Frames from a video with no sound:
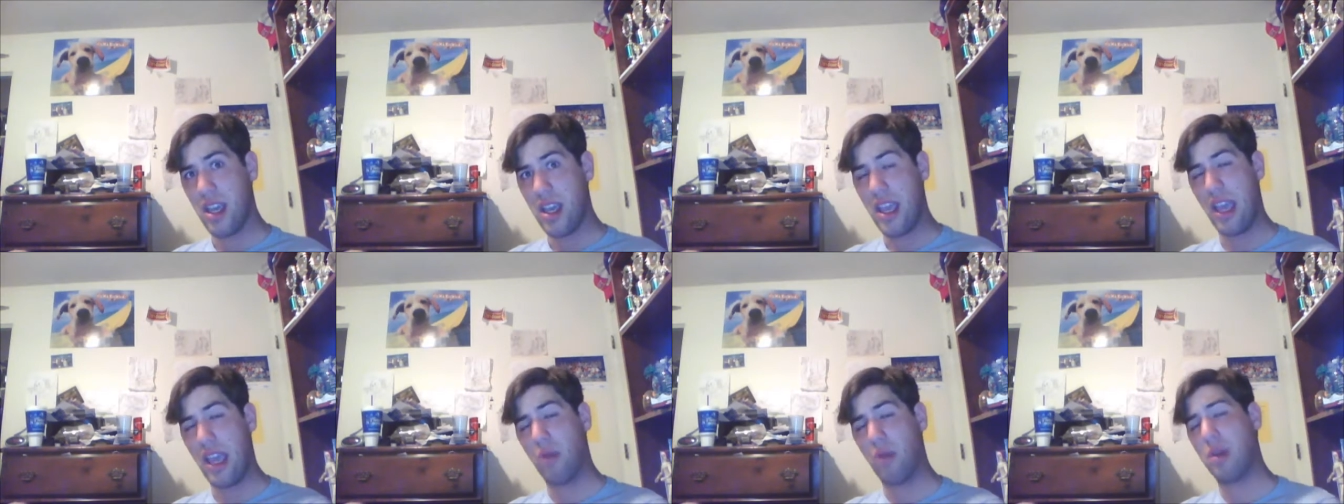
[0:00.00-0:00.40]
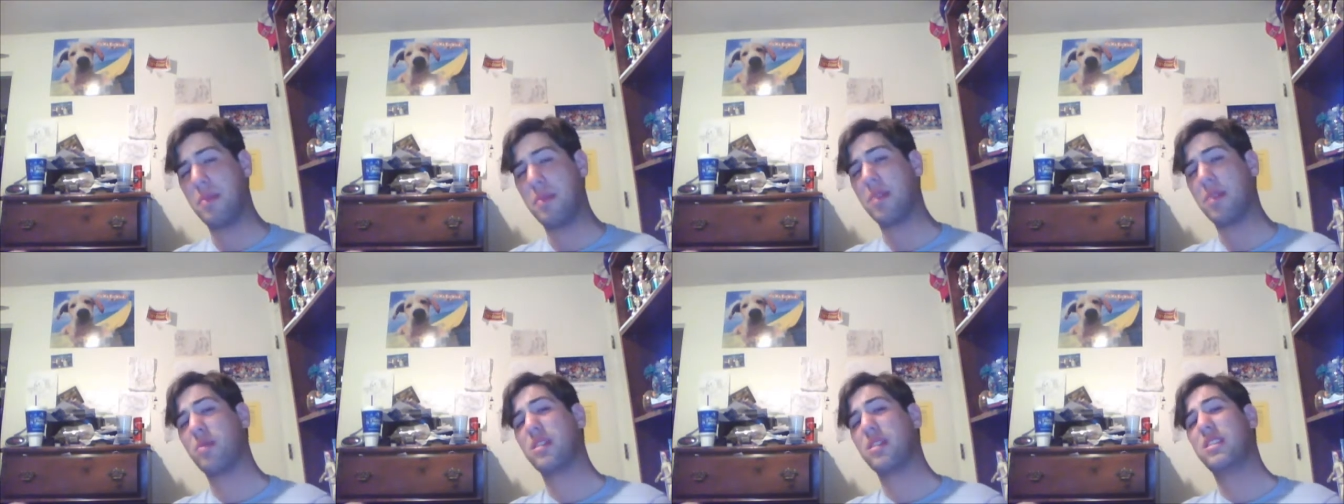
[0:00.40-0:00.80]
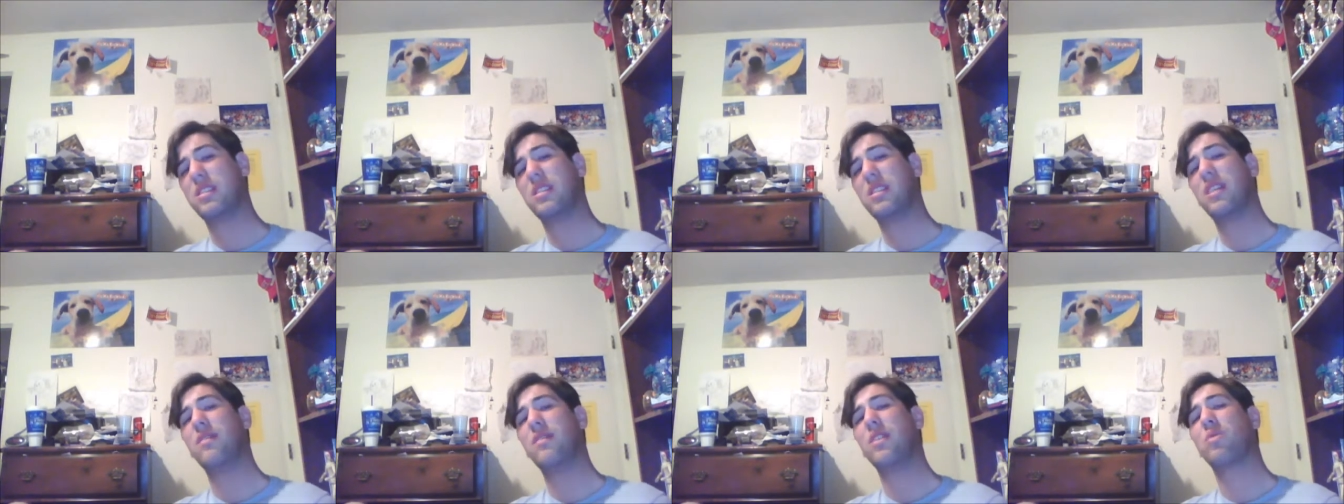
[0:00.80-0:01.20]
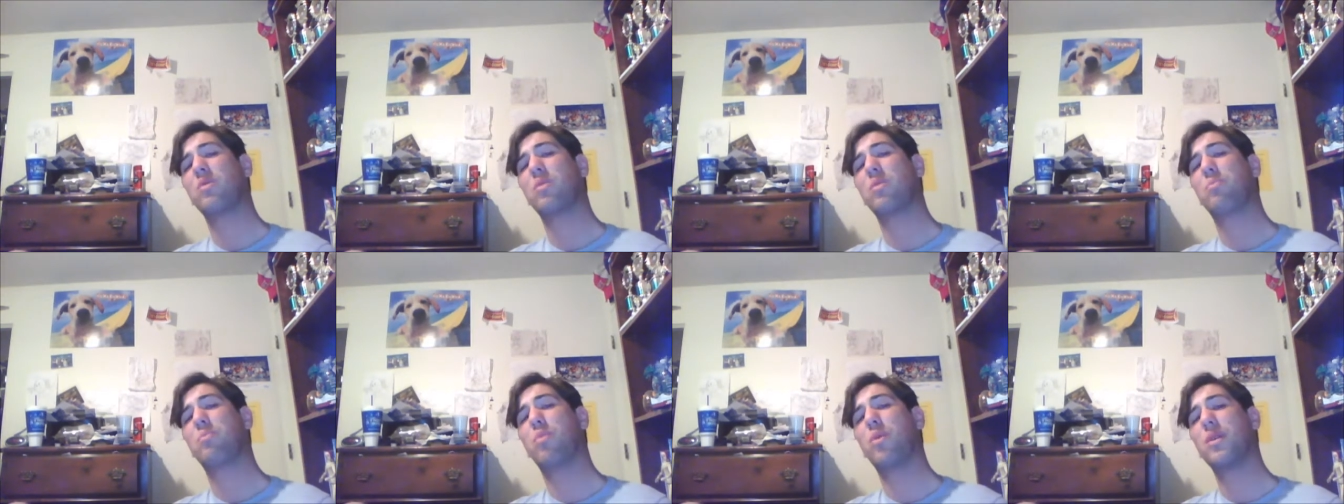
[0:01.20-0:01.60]
And we've been receiving
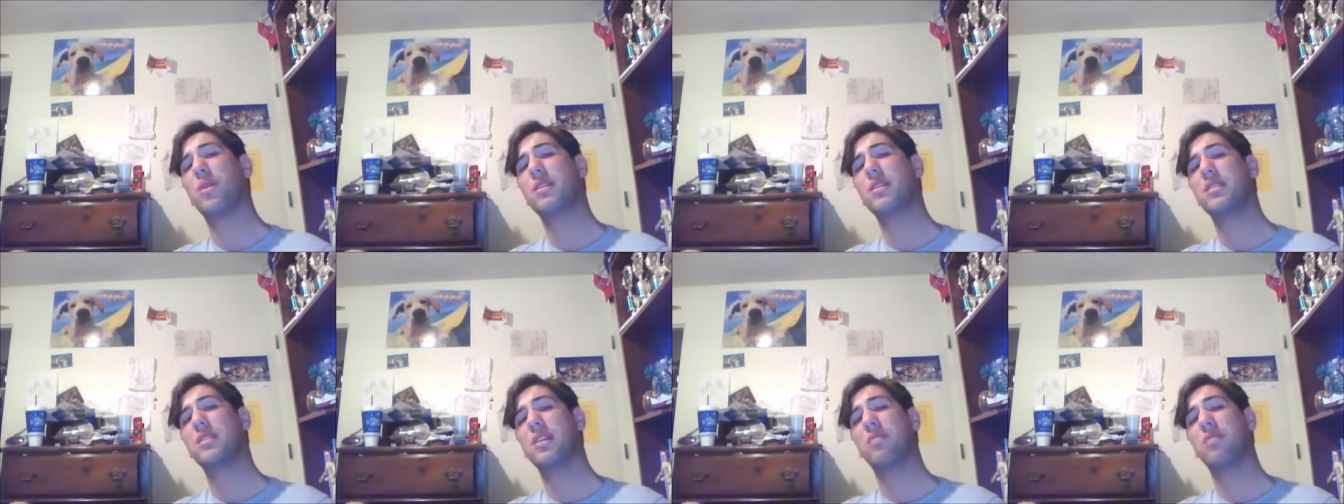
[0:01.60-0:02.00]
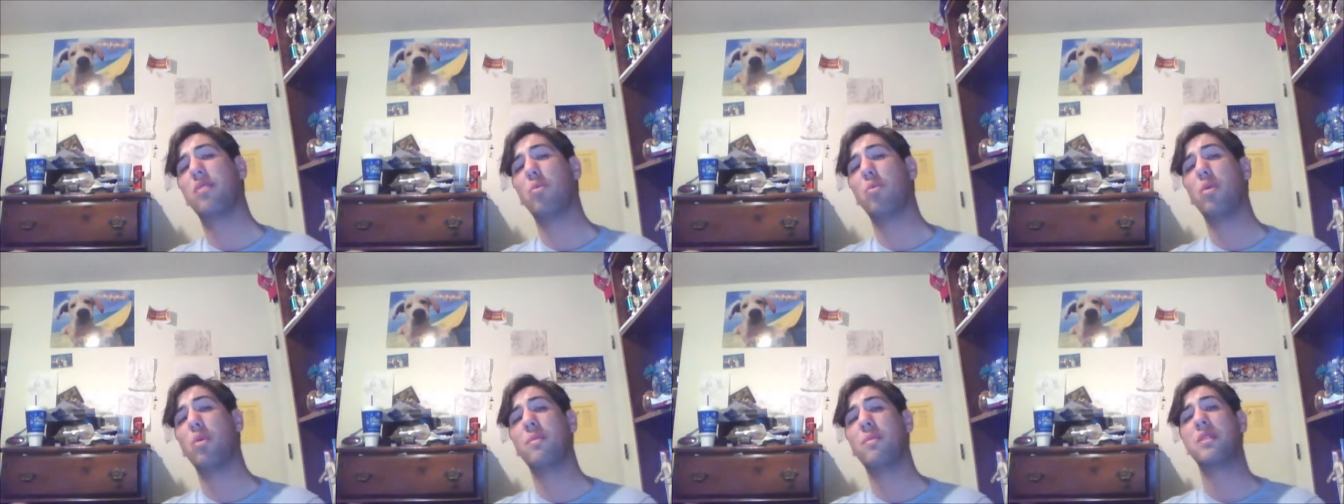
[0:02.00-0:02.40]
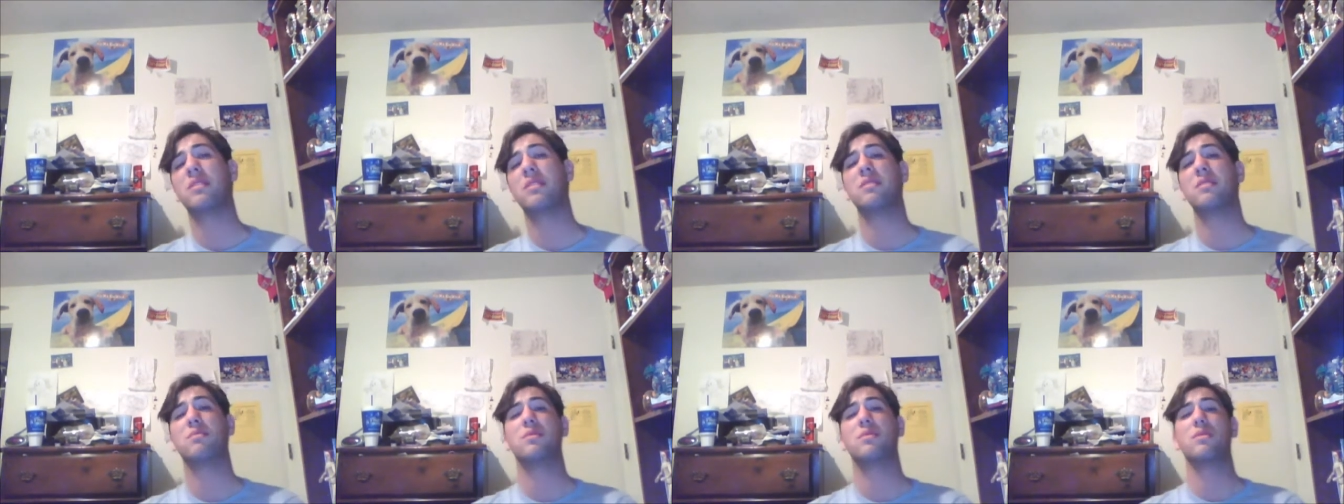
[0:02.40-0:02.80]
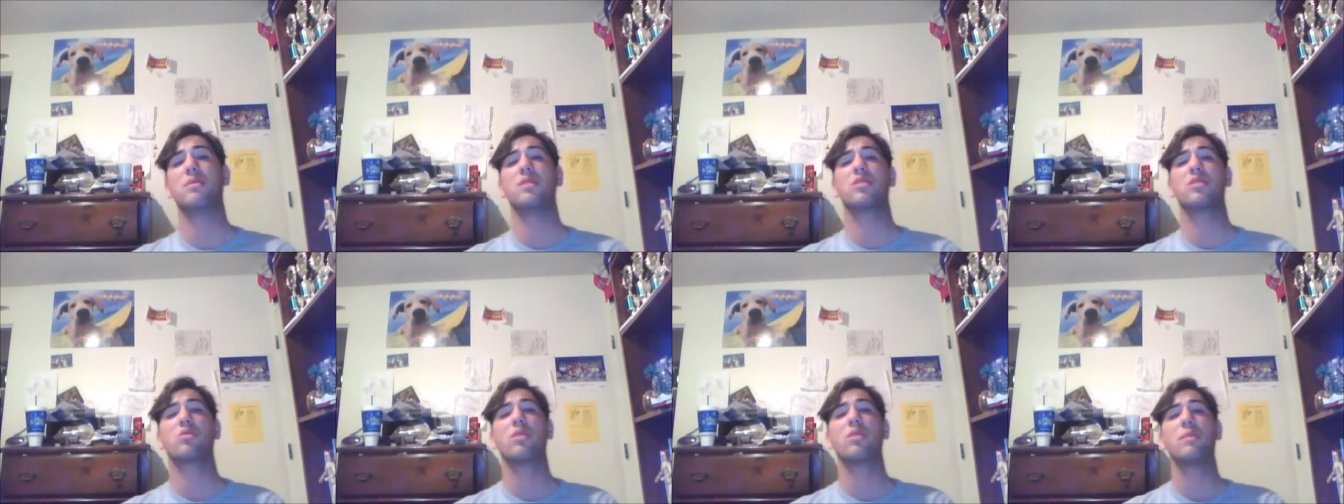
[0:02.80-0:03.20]
reports of a woman
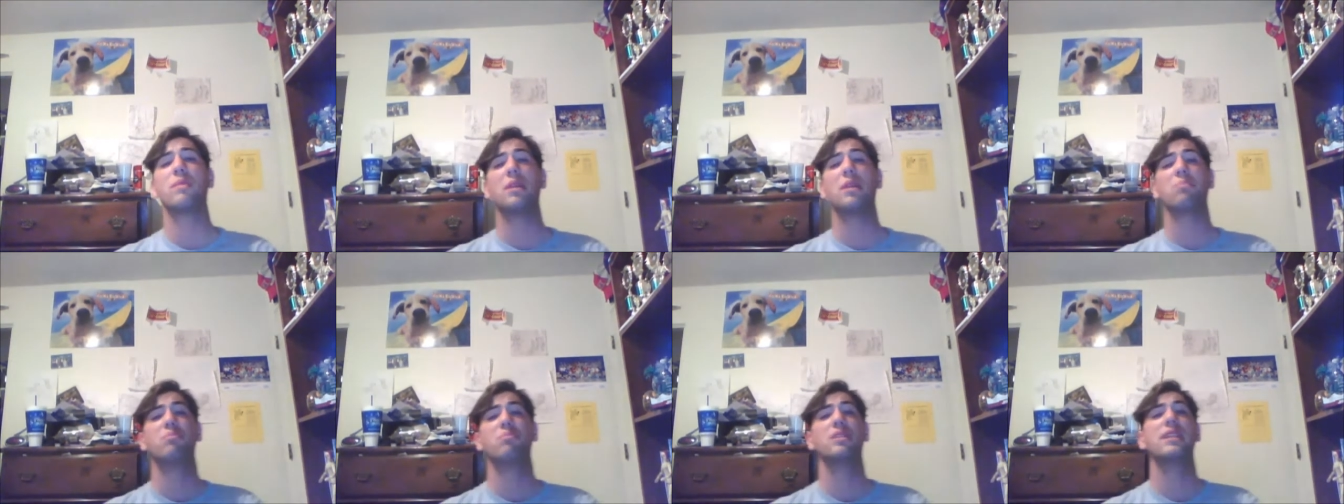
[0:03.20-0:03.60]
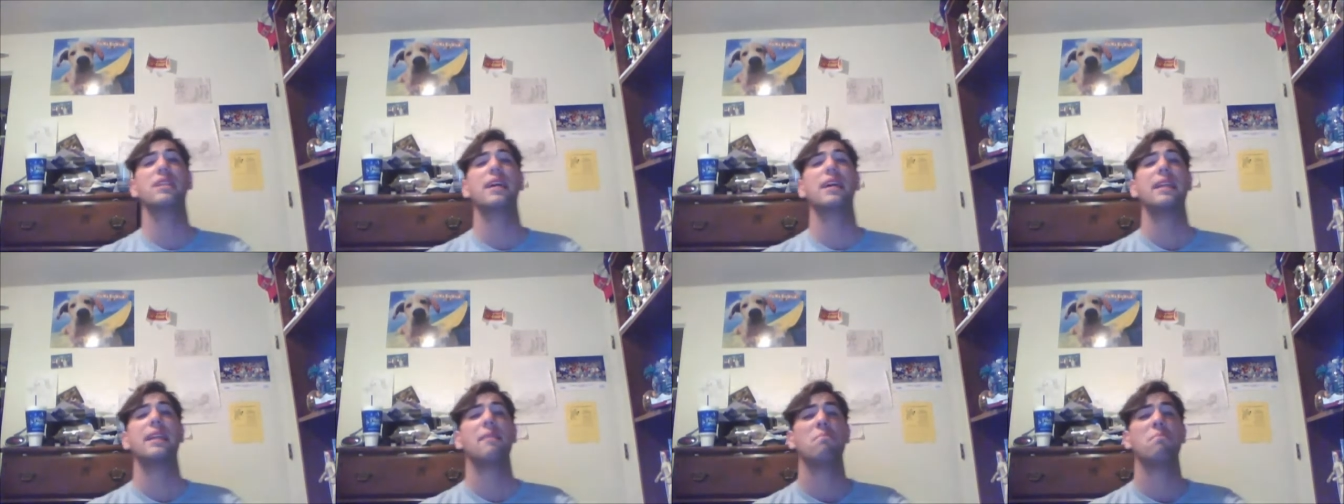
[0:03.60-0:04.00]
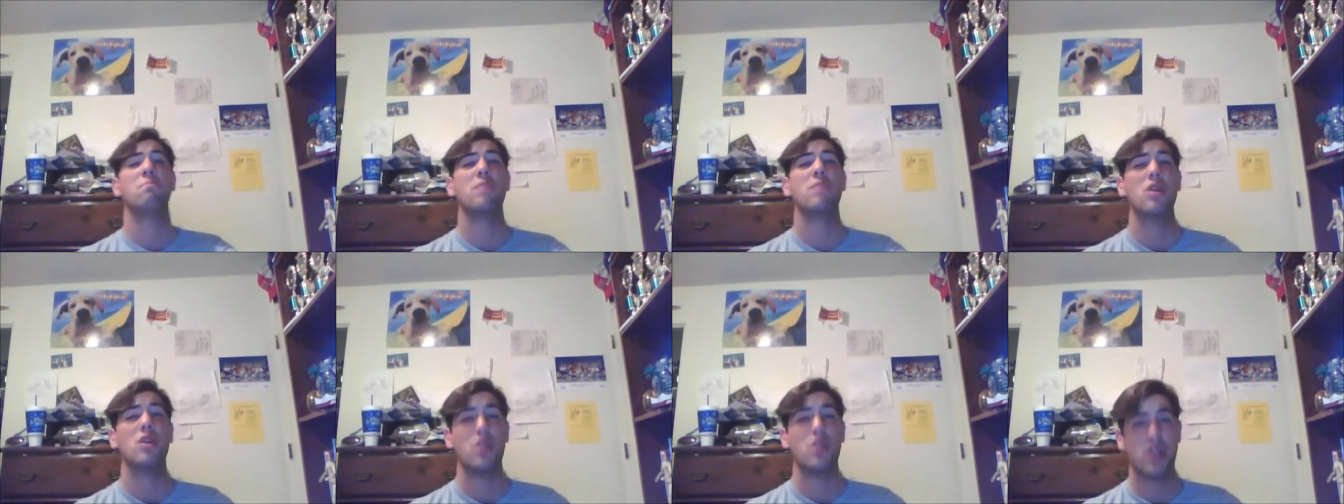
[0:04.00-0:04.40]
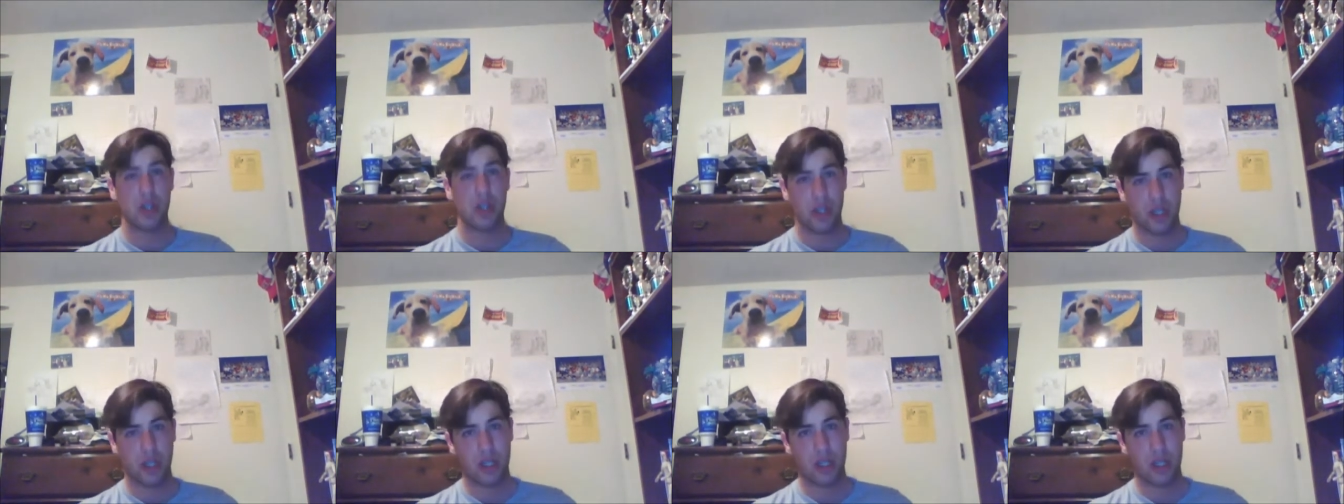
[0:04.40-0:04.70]
screaming bloody murder.